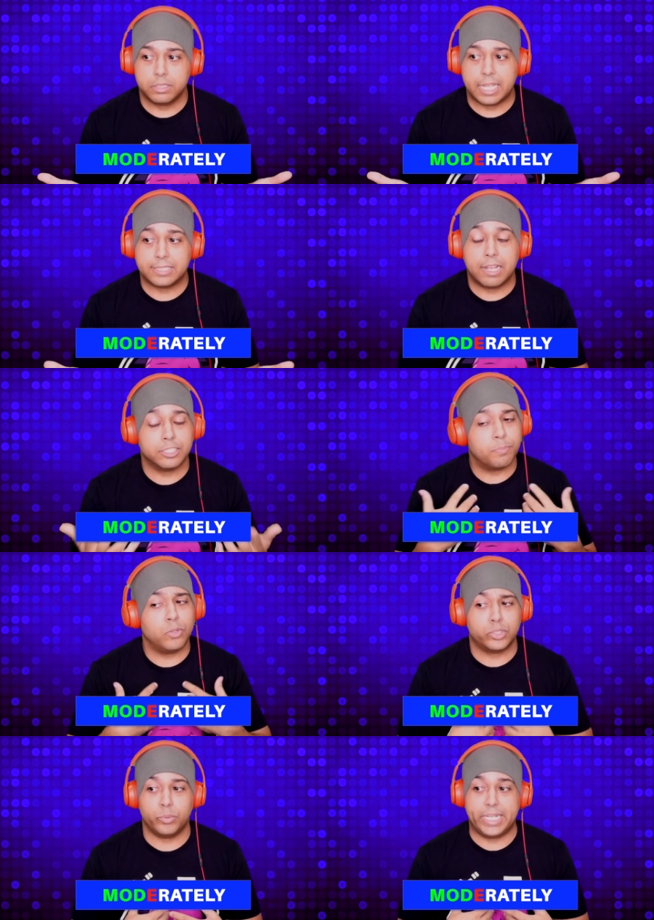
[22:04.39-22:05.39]
That's how I'm
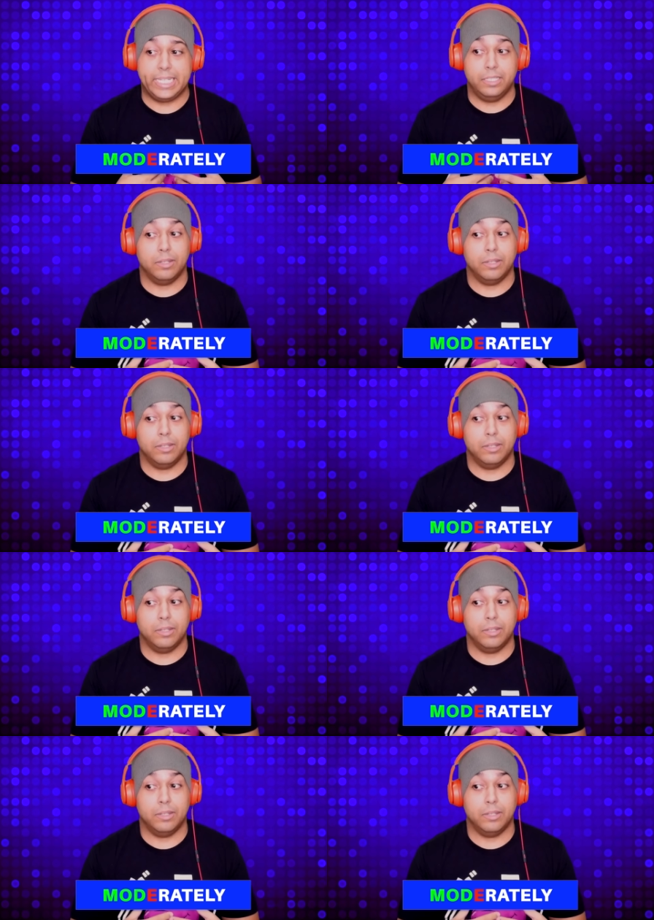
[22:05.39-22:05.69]
supposed to eat.